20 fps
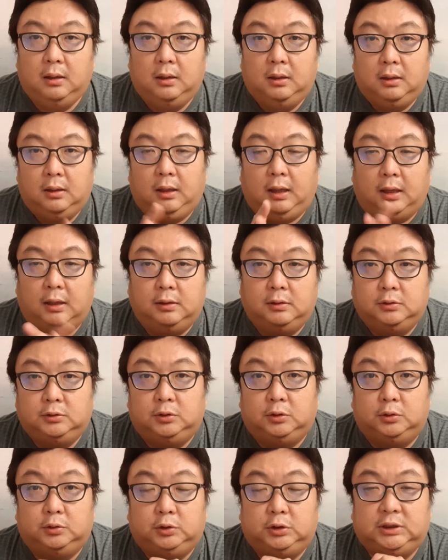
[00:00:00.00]
Okay,
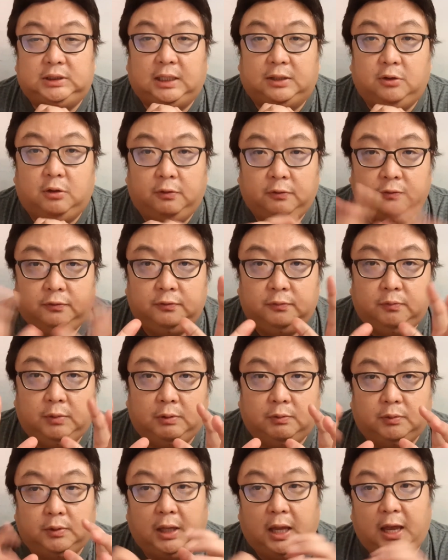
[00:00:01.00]
so to start off, we
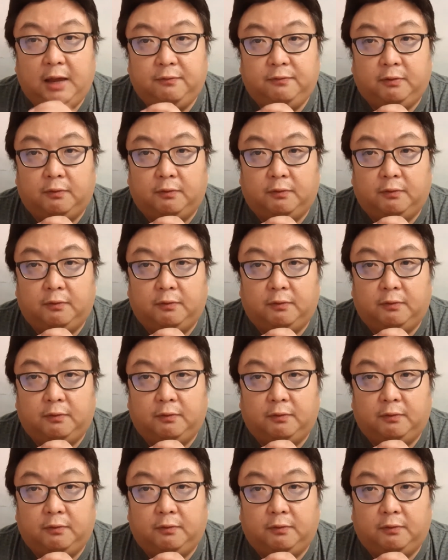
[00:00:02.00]
will have,